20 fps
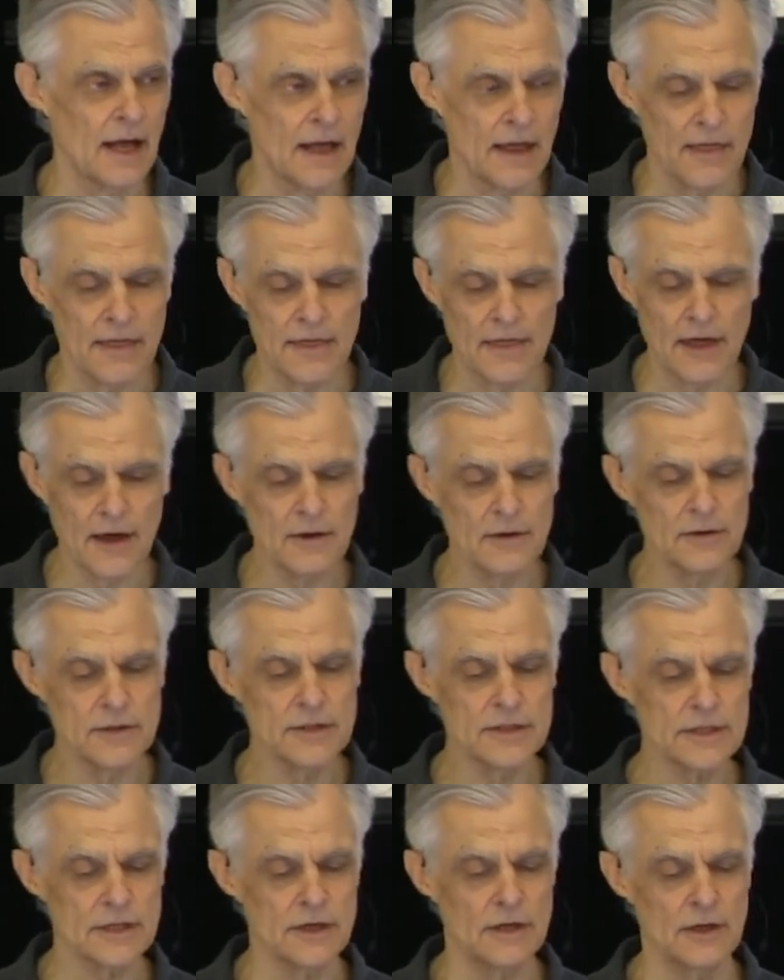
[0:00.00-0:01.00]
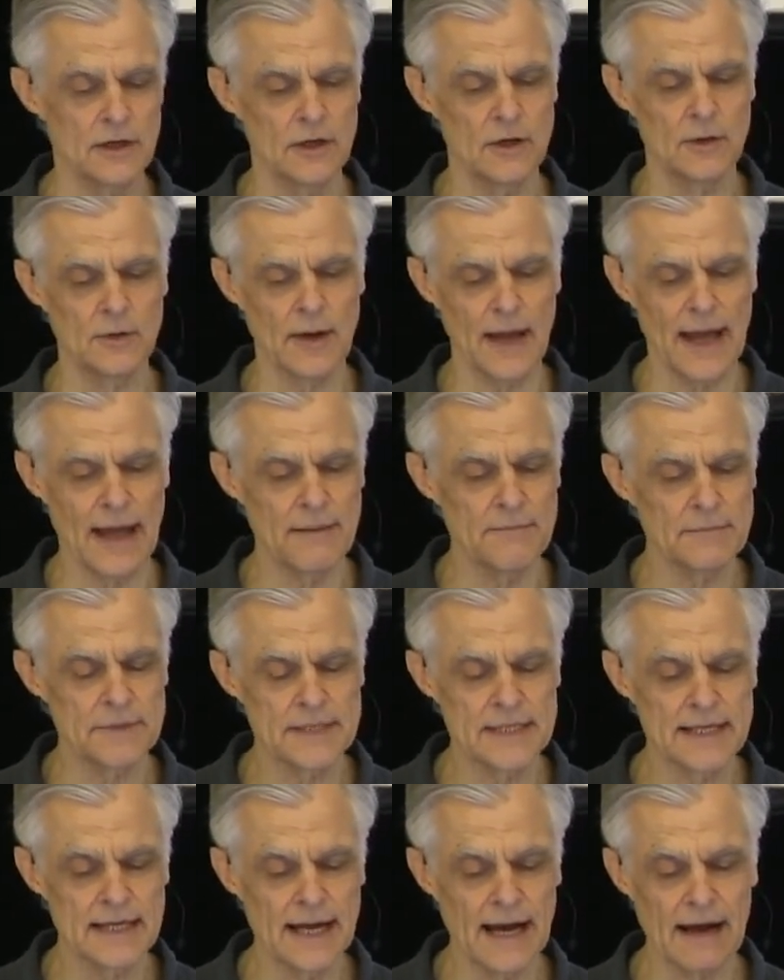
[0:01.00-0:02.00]
Those who
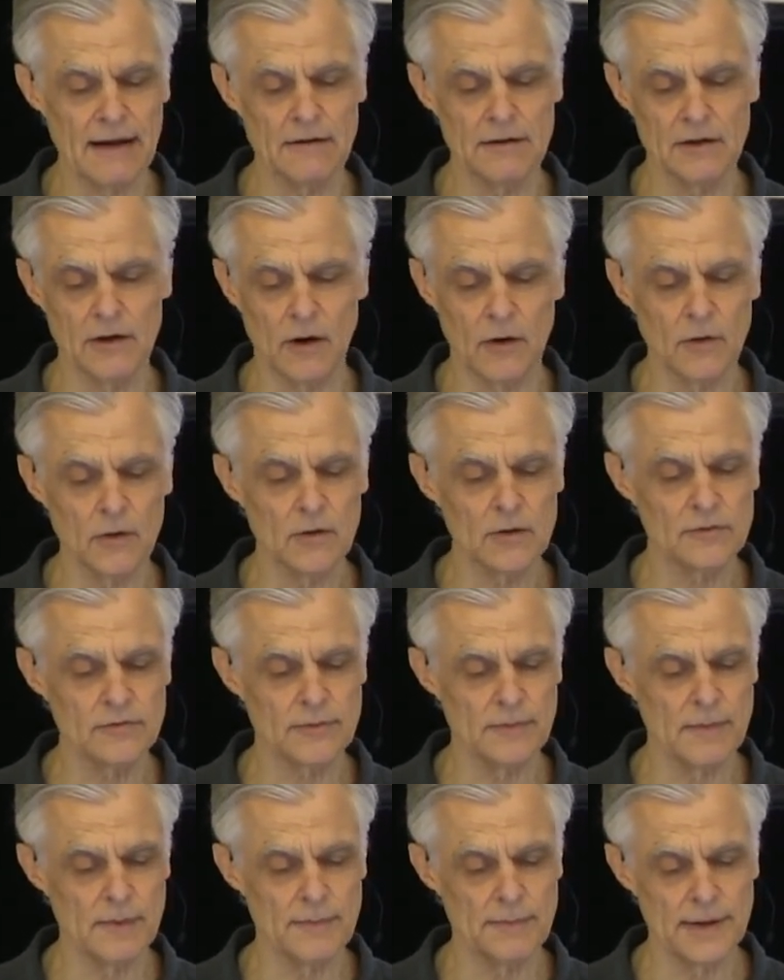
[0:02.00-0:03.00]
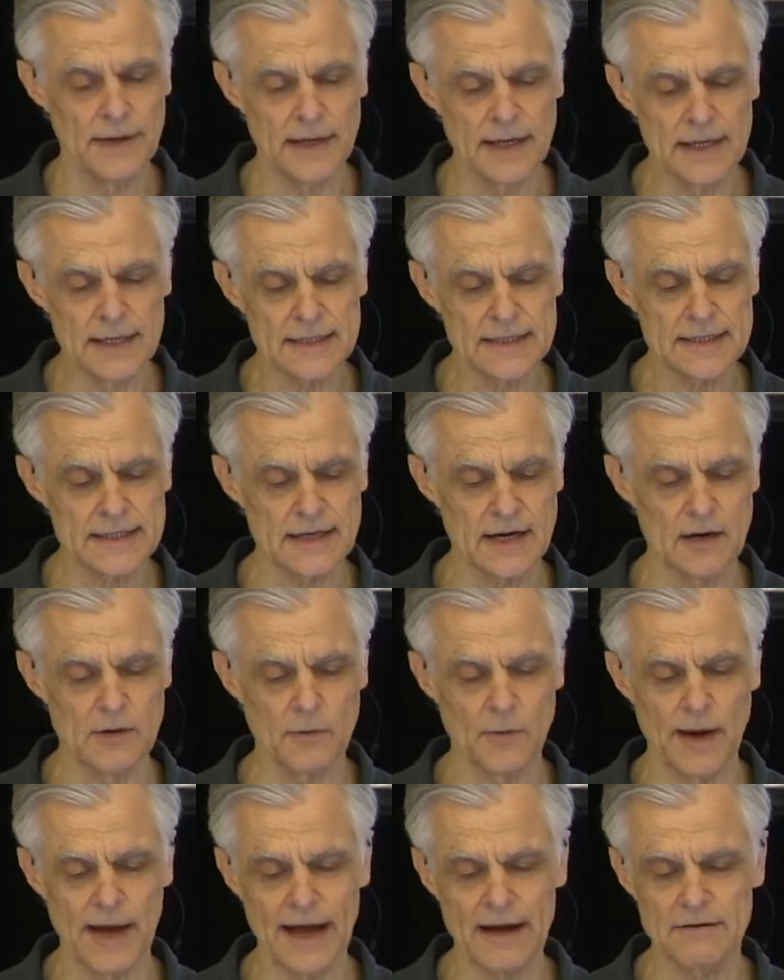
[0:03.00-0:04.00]
empty out gold from a purse and
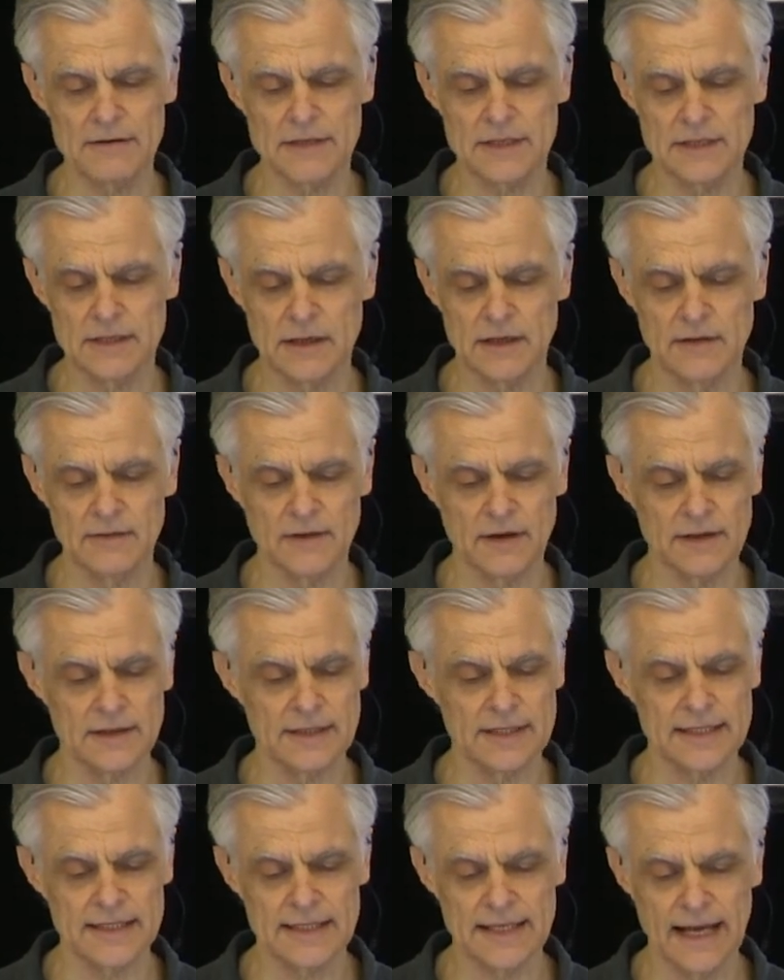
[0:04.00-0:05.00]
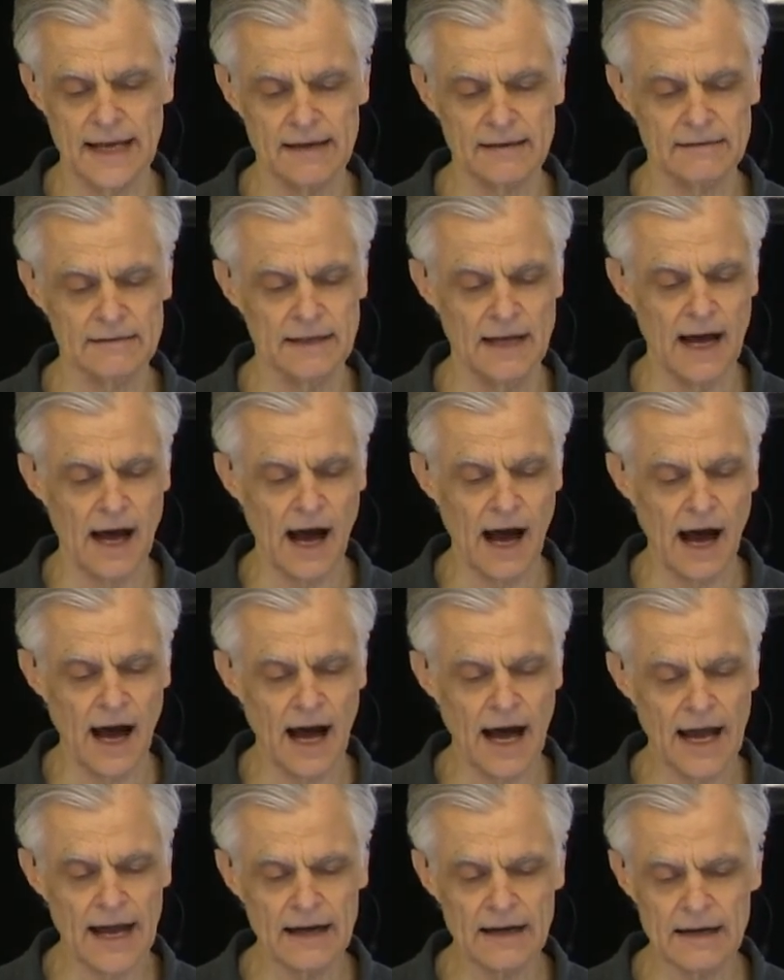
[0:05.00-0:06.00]
weigh out silver on the scale
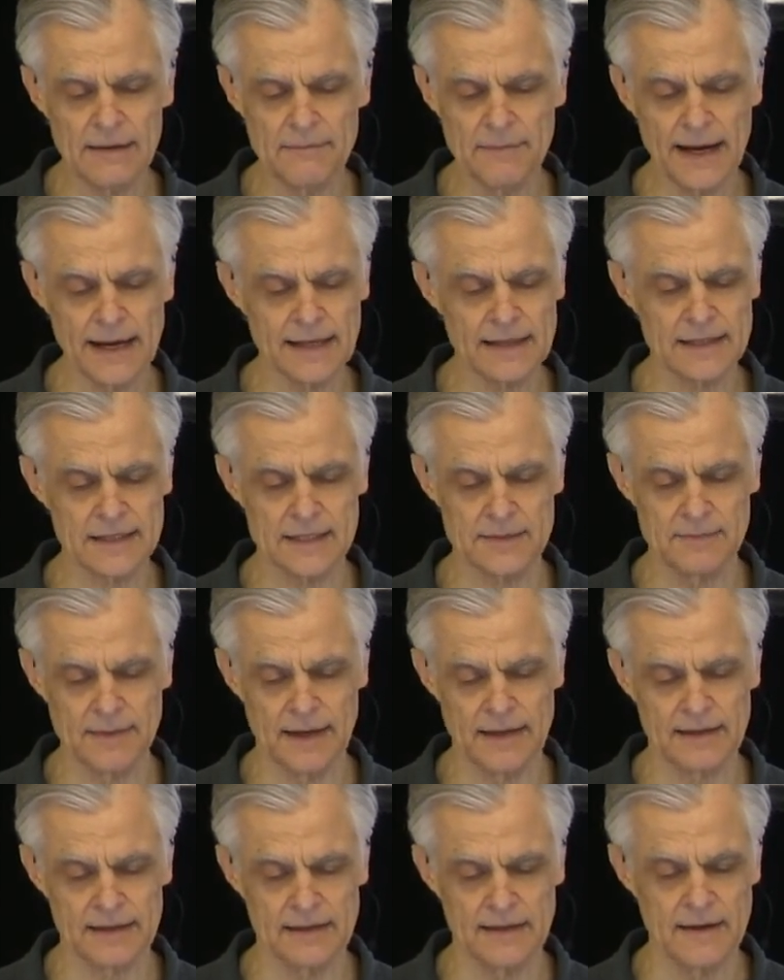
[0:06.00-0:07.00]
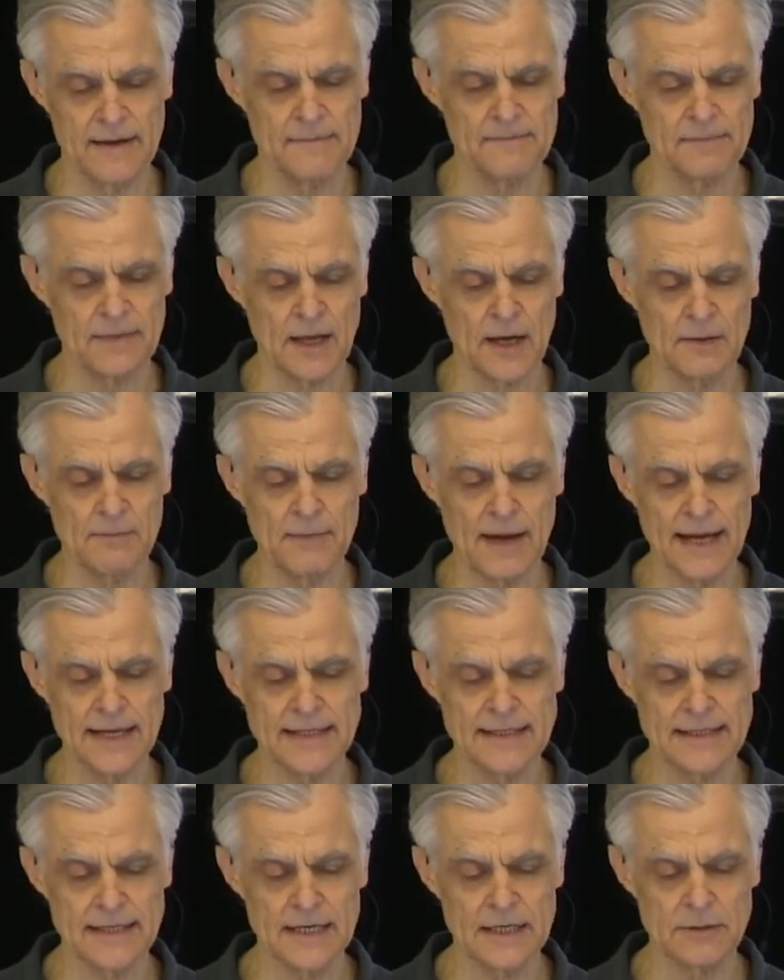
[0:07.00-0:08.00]
hire a metalsmith who
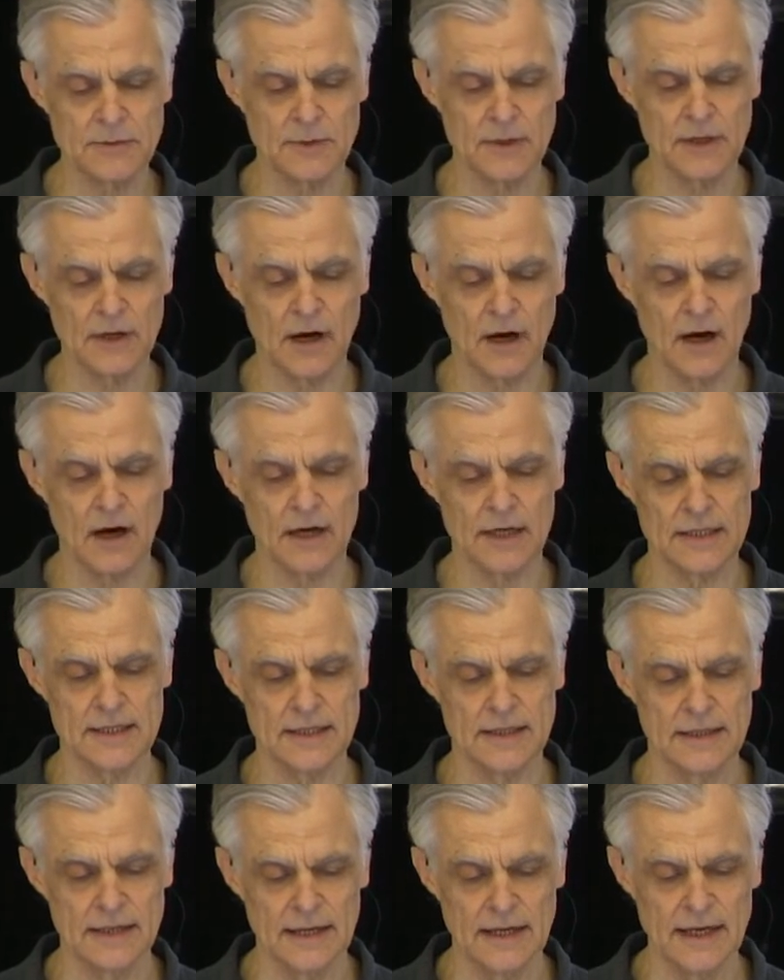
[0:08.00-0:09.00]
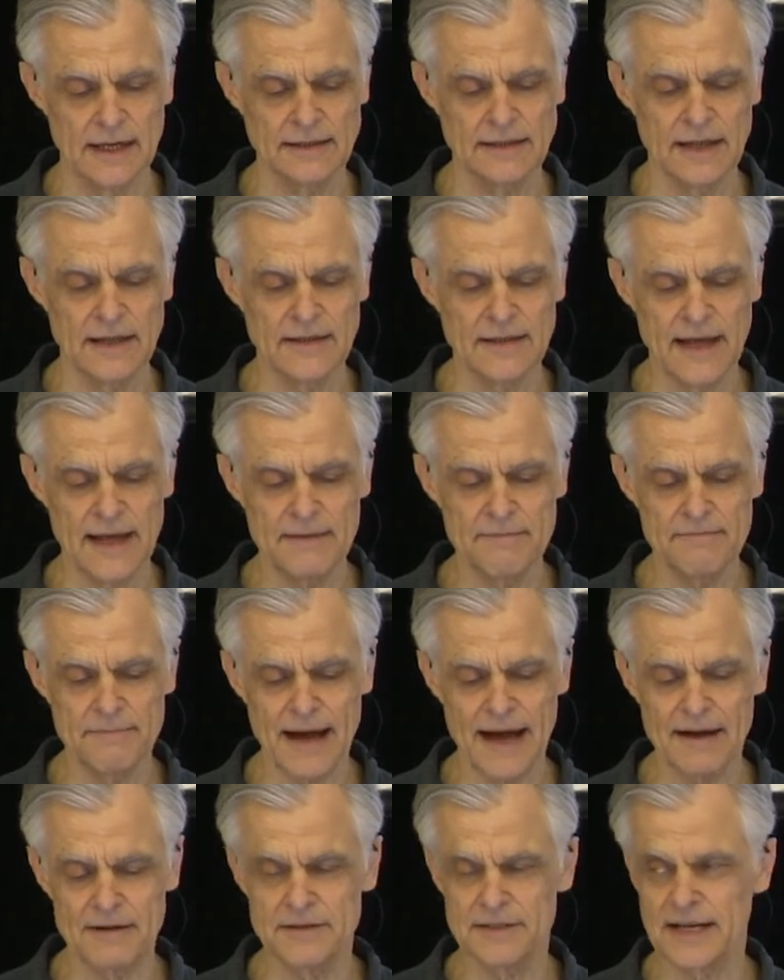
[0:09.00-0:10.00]
makes it into a god. They then
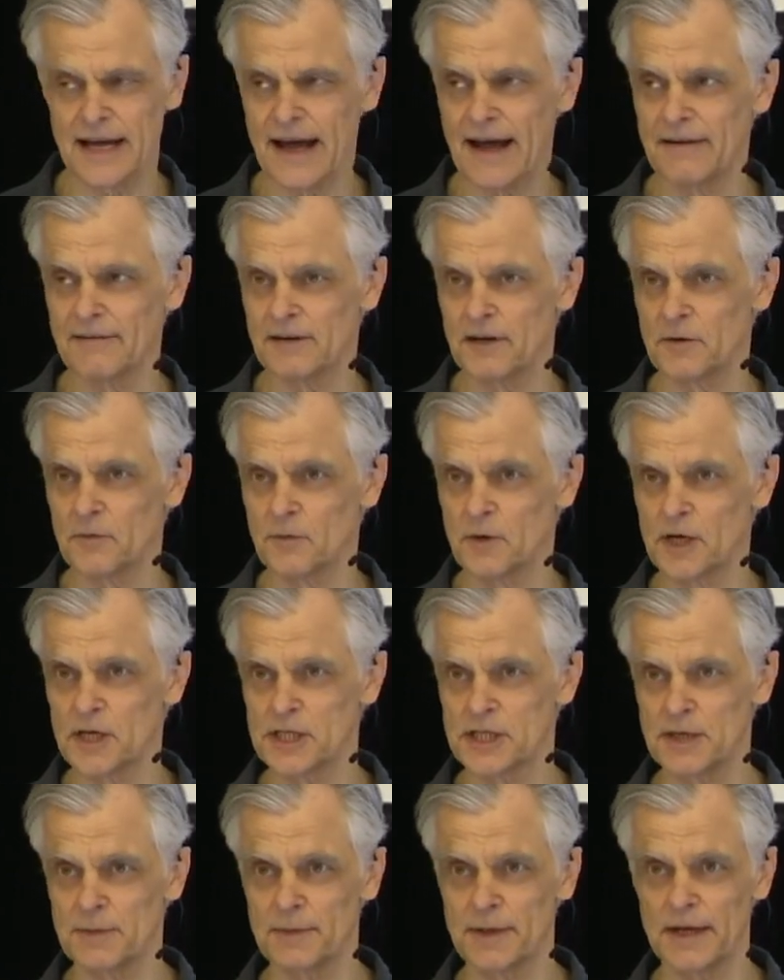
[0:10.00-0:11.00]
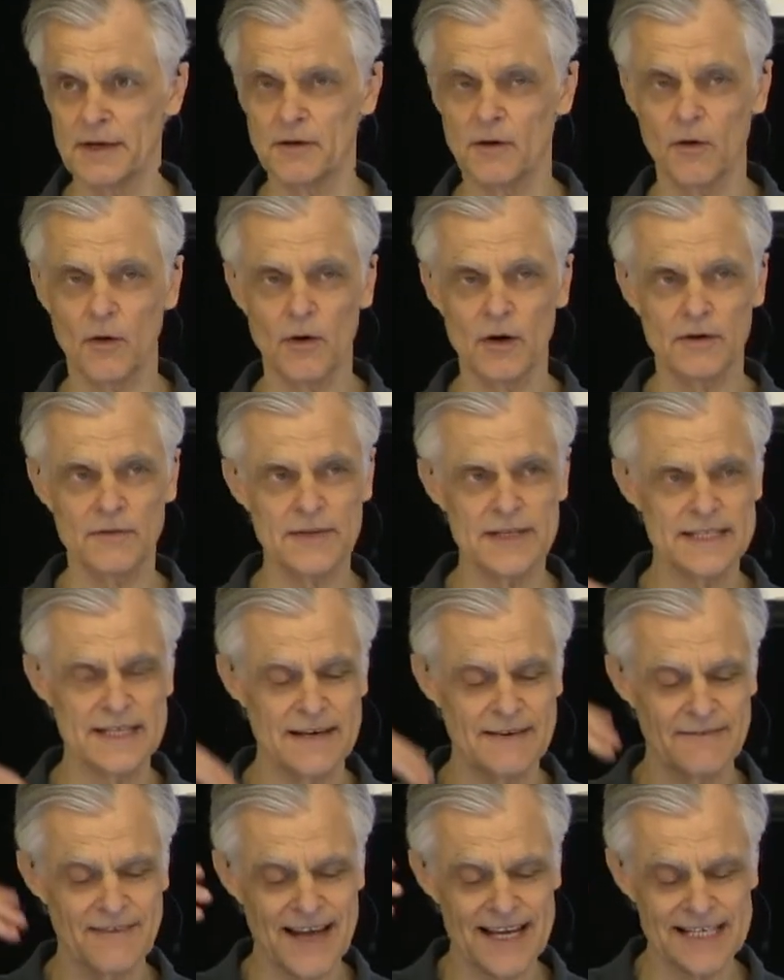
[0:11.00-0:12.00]
bow down and worship it. All of this
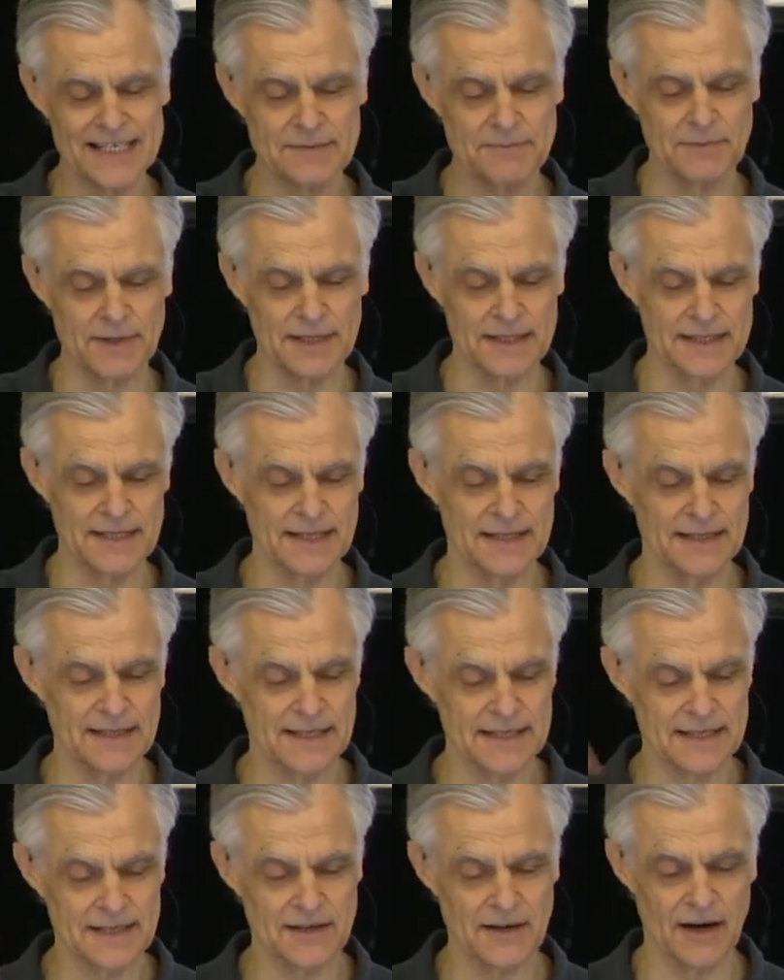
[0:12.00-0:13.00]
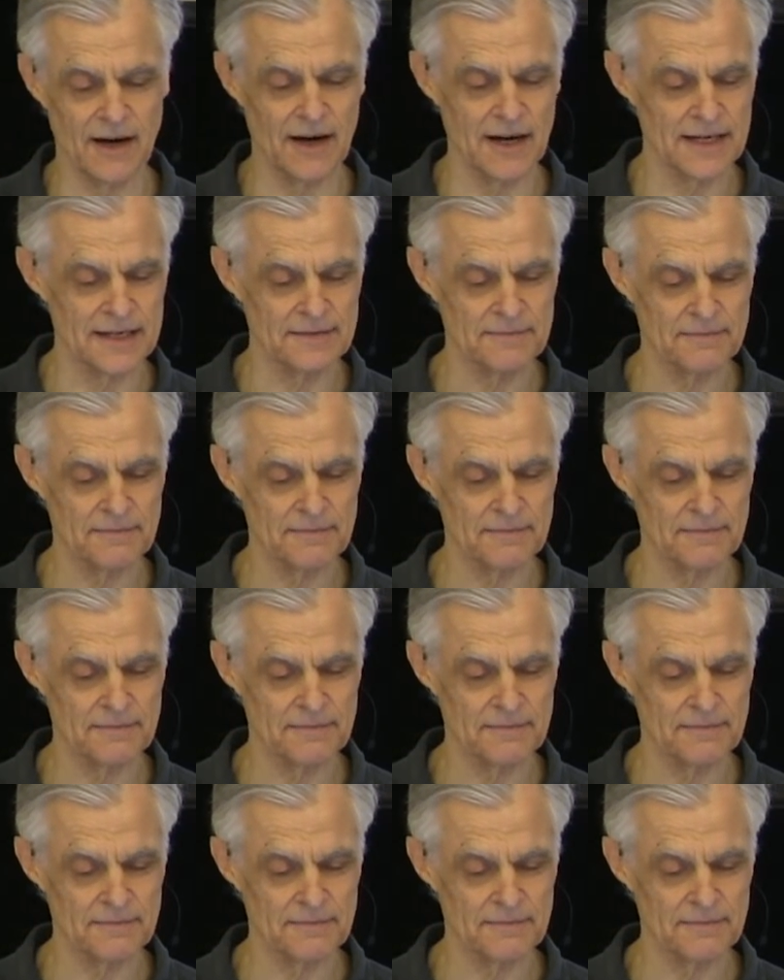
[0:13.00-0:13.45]
investment in this god.